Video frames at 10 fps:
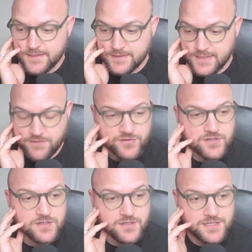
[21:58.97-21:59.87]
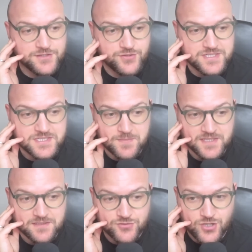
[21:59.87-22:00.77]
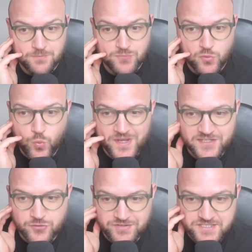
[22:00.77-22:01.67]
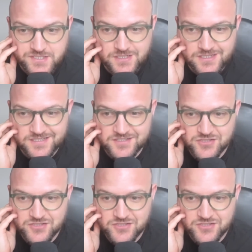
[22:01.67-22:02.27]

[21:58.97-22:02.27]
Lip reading: Never underestimate the Trump wing risk.